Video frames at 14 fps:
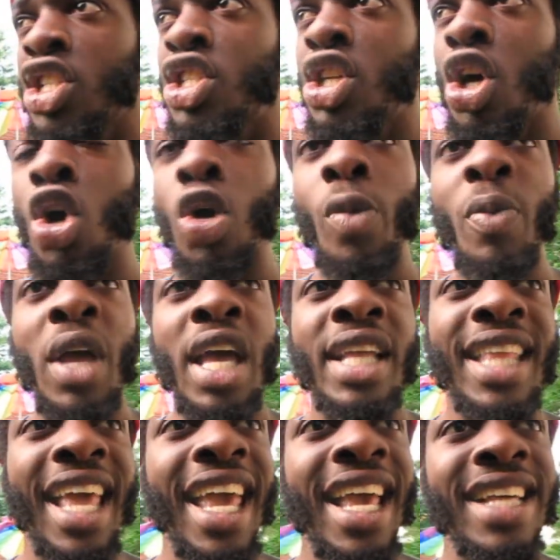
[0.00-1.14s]
So
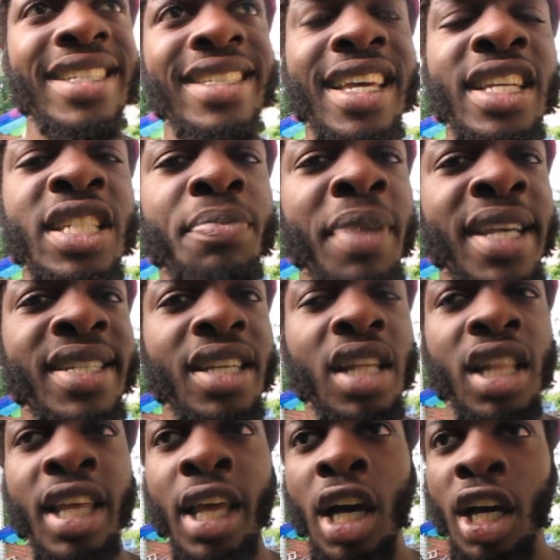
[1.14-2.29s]
the headstand is
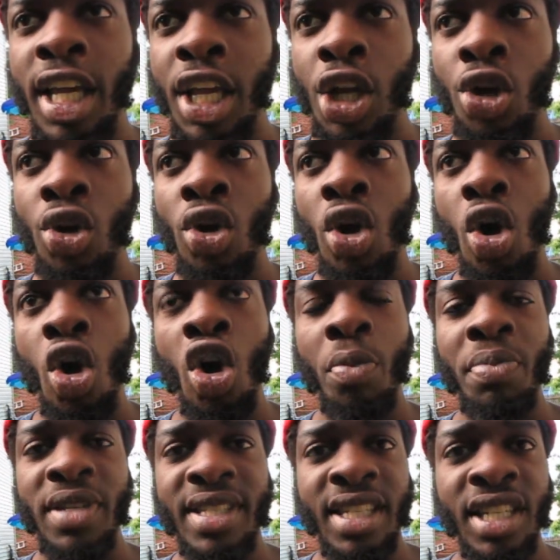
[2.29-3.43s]
basically a cure-all
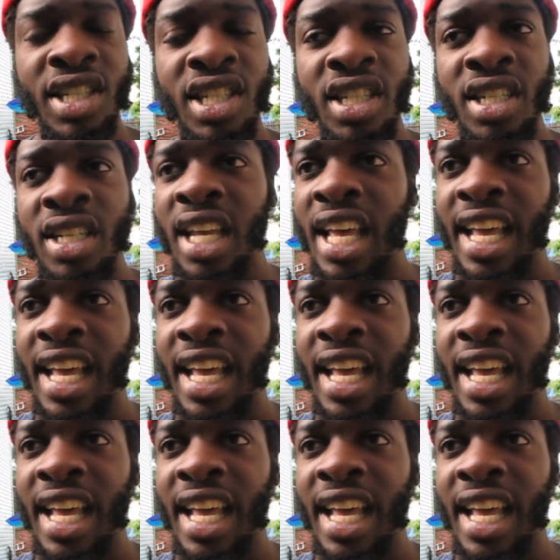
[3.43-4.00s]
position.